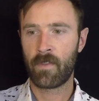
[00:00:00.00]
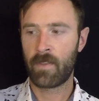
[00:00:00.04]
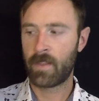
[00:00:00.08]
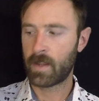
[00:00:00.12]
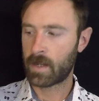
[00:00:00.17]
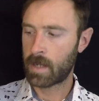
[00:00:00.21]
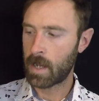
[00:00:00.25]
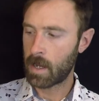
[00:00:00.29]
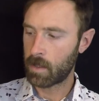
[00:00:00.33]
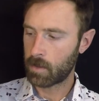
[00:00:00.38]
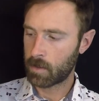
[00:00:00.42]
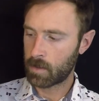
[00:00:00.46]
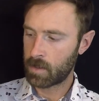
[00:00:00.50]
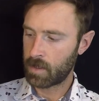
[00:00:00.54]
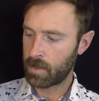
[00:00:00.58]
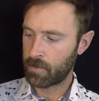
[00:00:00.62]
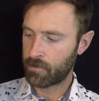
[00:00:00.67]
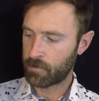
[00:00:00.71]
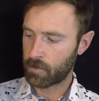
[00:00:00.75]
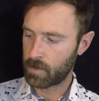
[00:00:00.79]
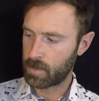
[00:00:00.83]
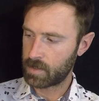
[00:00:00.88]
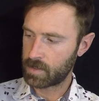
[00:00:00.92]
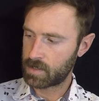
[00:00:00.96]
the color
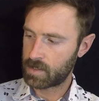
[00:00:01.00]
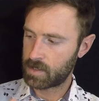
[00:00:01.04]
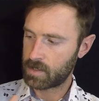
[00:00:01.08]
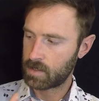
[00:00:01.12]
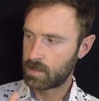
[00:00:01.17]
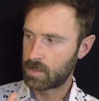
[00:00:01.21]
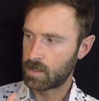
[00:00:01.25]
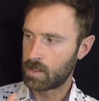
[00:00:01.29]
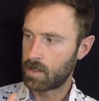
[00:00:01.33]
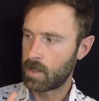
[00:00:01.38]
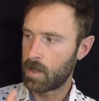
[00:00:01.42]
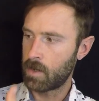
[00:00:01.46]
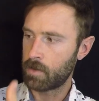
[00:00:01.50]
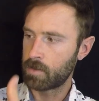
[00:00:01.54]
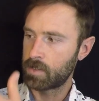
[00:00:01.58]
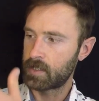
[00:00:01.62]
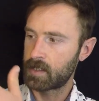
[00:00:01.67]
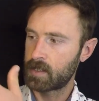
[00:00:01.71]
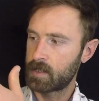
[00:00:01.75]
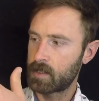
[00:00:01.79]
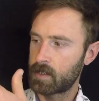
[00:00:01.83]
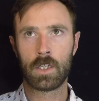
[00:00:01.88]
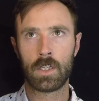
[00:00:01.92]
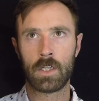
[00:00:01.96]
difference
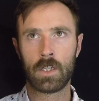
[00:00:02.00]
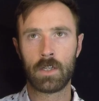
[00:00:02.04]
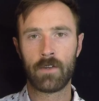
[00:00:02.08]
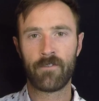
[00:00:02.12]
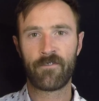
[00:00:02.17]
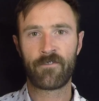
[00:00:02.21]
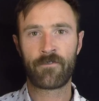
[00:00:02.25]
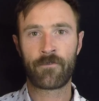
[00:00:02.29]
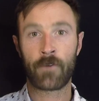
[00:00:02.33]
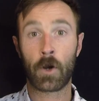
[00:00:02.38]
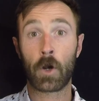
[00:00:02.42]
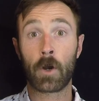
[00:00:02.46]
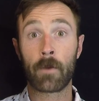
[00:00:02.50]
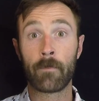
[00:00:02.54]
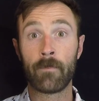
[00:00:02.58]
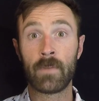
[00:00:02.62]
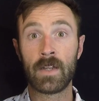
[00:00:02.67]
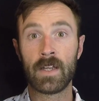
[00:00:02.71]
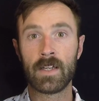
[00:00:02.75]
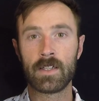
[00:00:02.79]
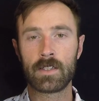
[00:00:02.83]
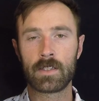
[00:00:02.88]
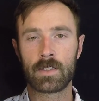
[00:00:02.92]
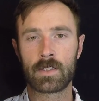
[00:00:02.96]
denotes
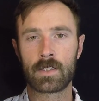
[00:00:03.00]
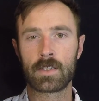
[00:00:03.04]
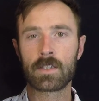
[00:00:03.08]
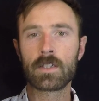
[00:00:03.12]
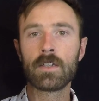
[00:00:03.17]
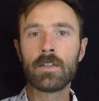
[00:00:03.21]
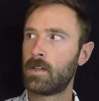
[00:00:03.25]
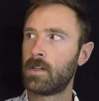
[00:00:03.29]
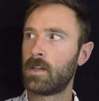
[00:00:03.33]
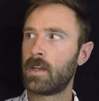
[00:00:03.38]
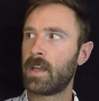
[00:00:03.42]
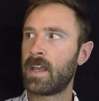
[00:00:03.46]
firmness,